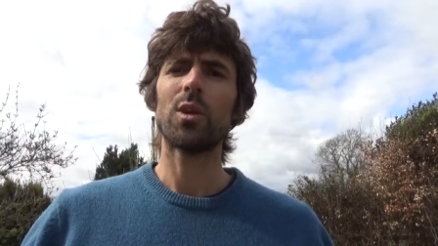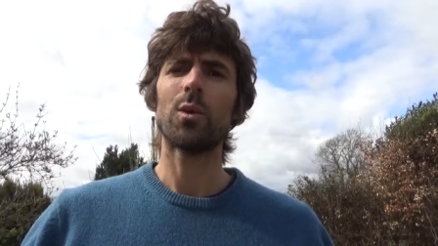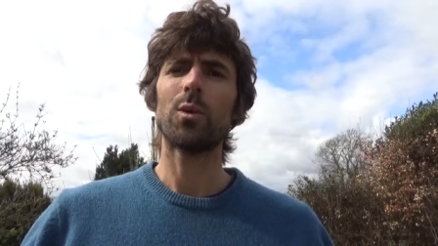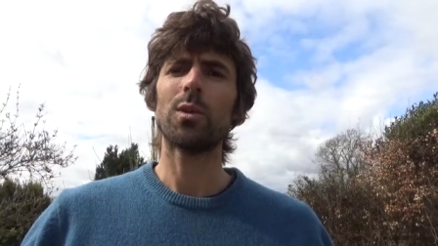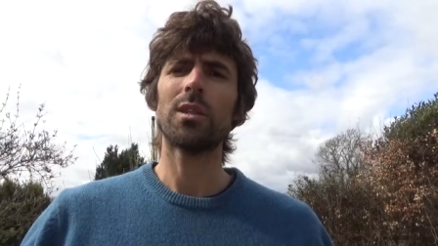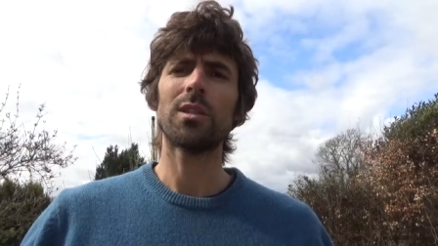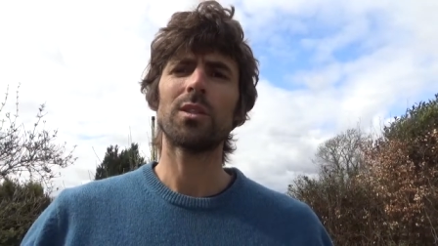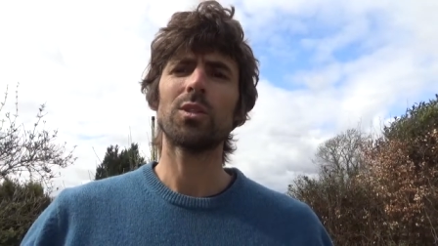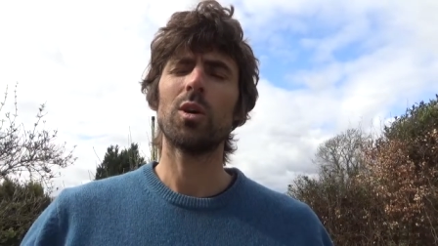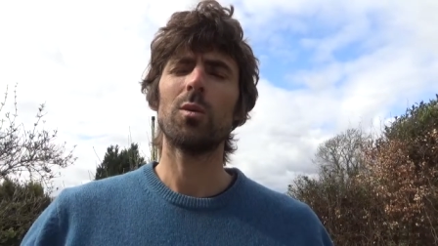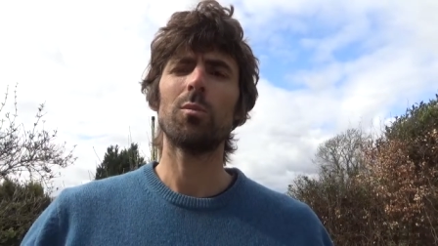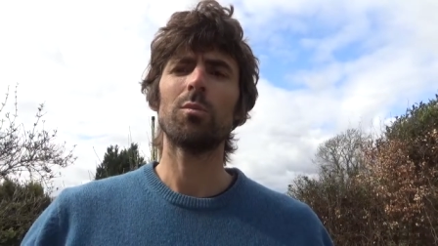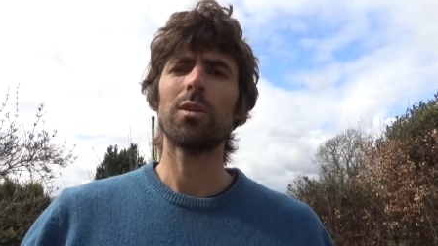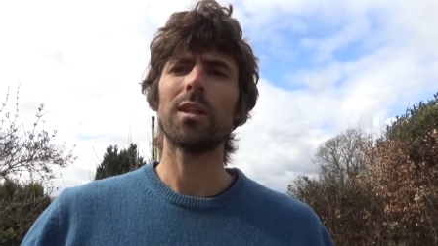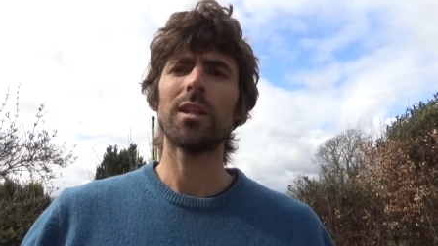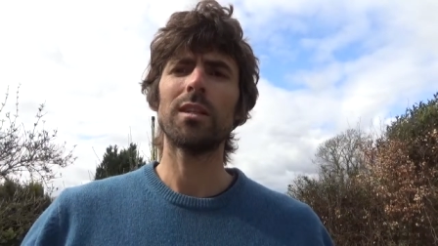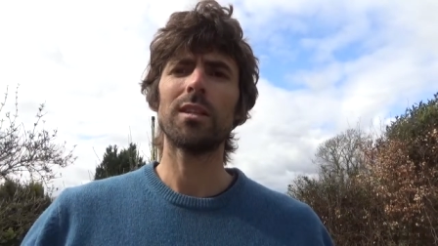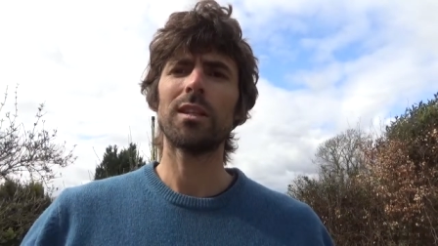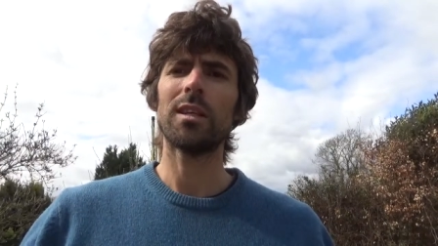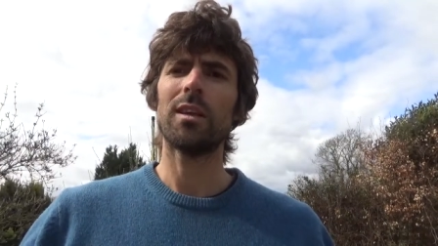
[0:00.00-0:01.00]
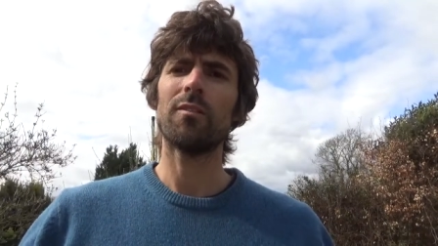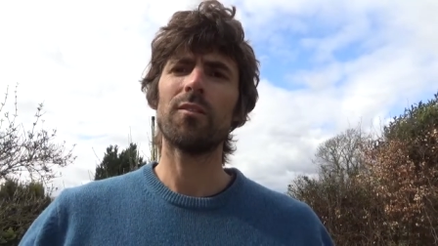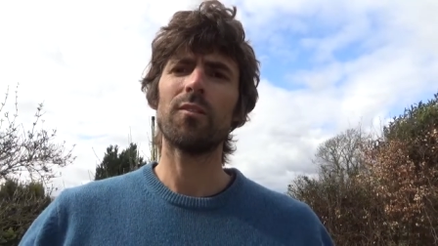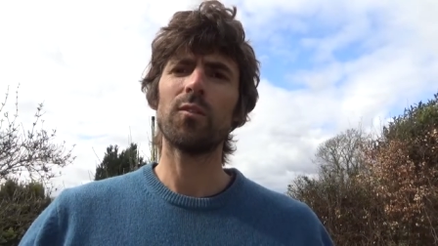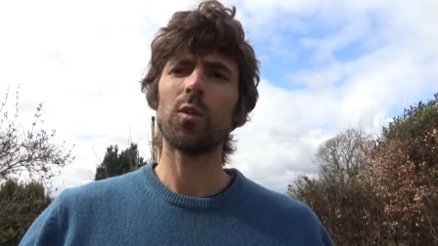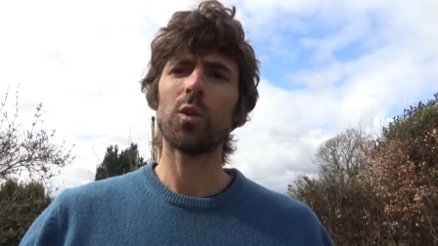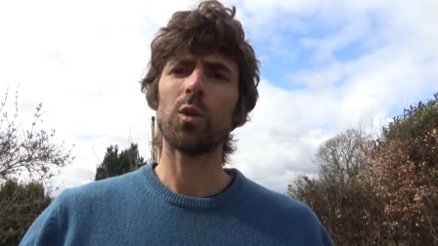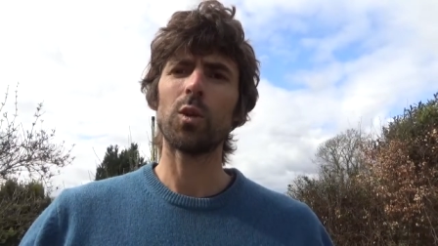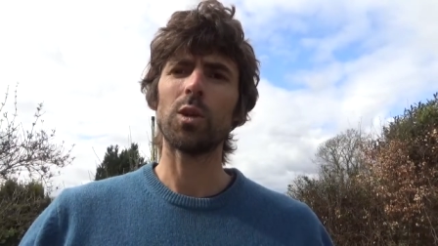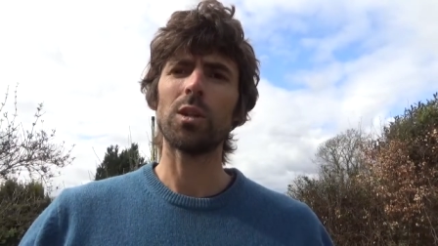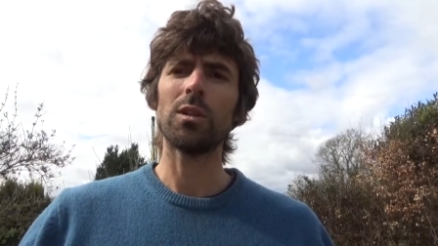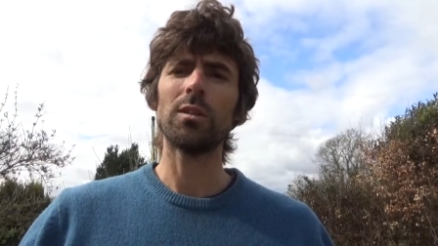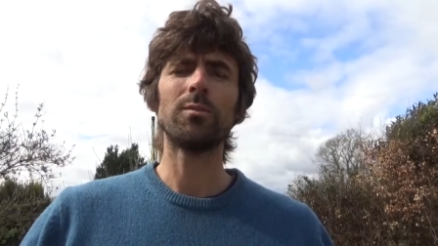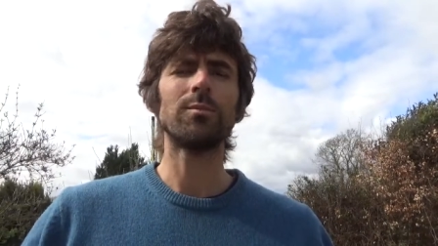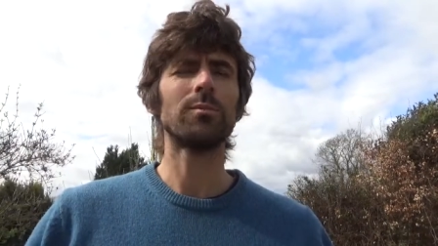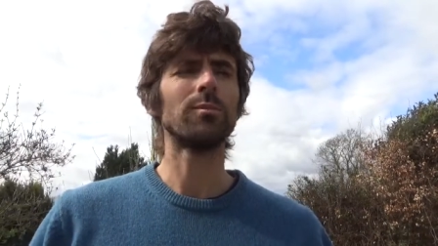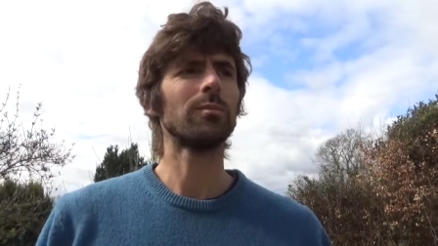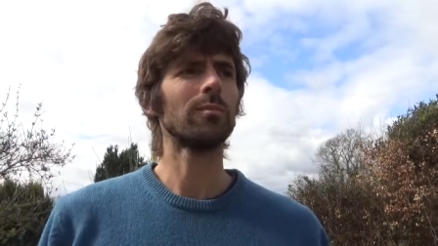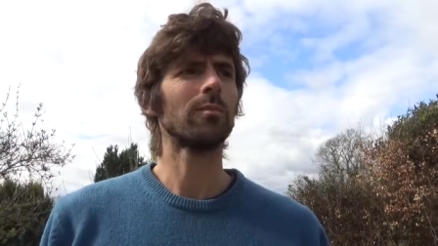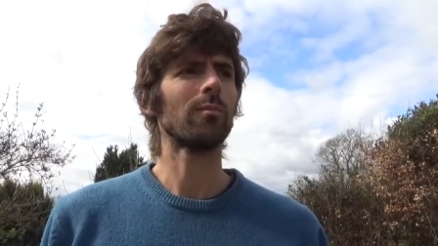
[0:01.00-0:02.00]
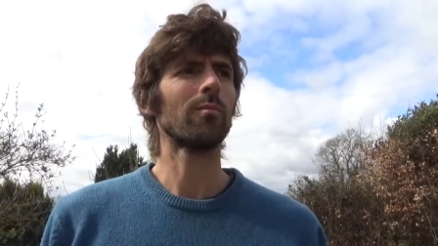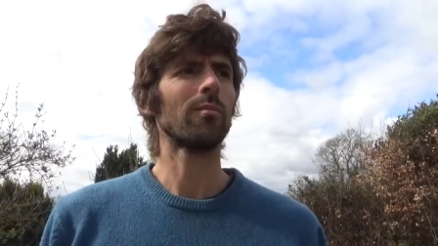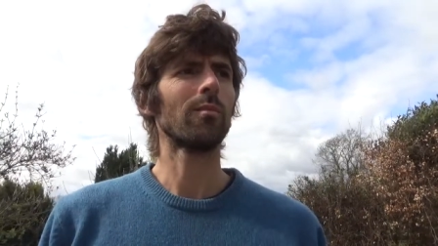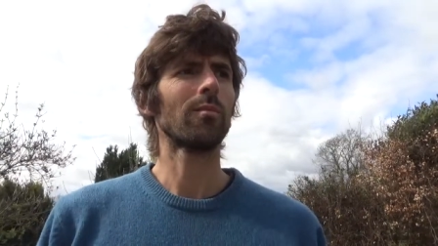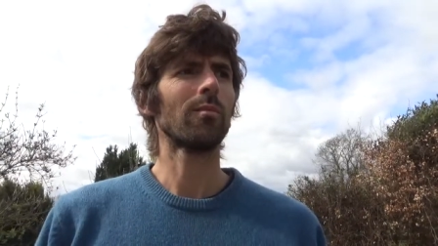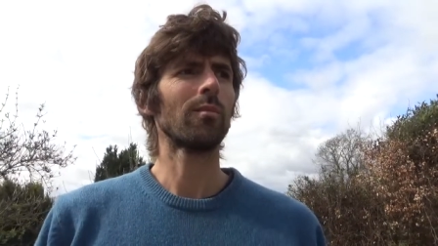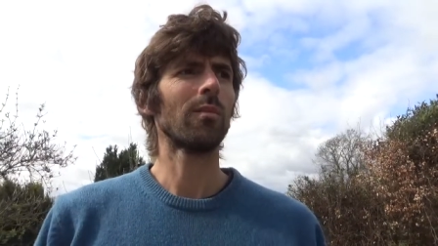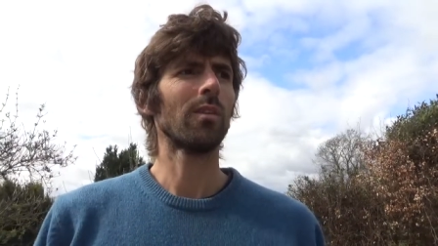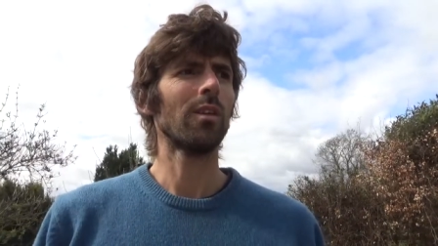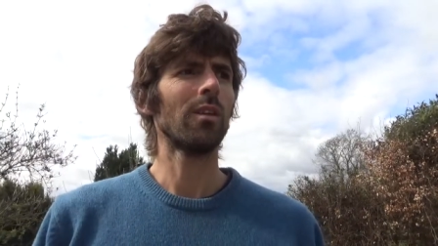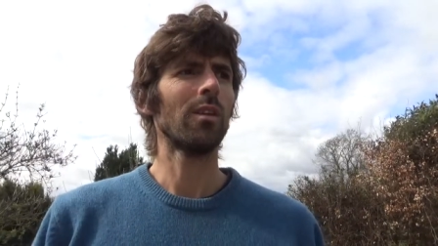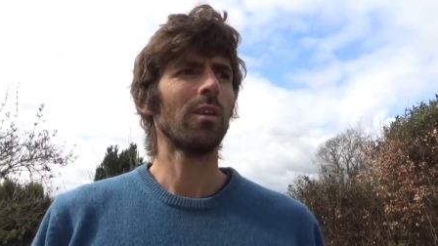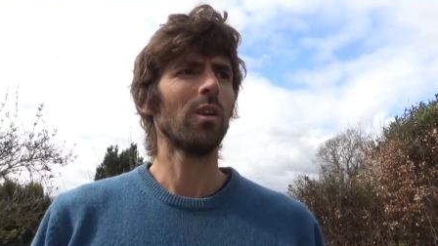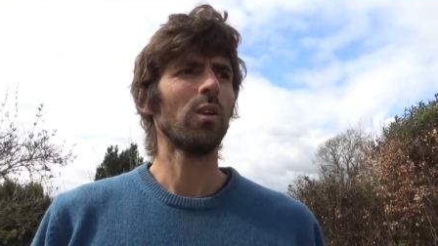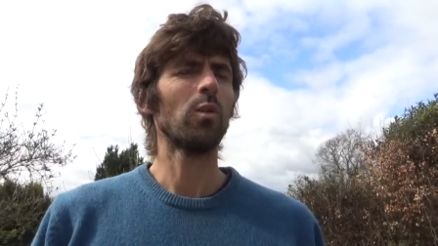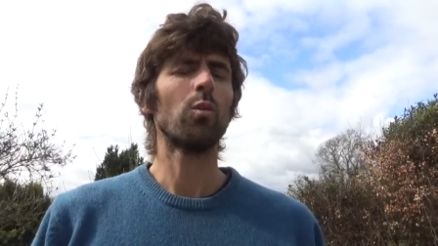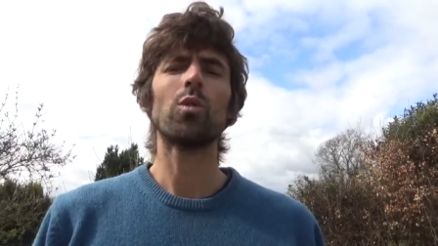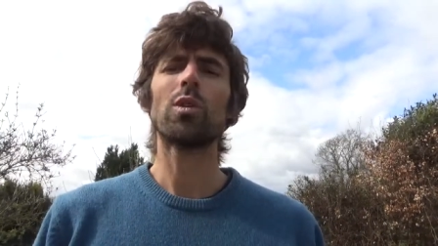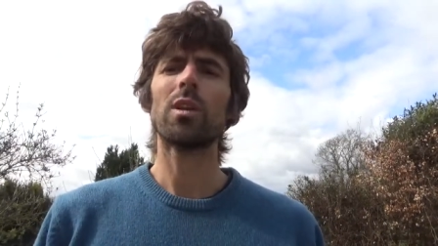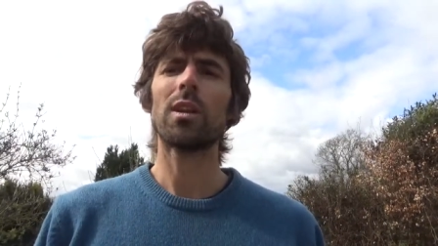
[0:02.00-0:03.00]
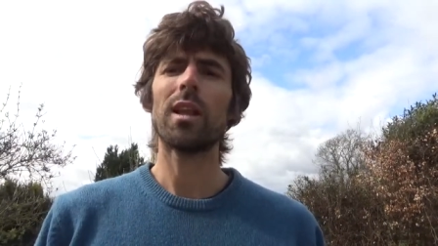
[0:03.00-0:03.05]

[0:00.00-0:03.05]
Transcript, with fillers: though it is completely full would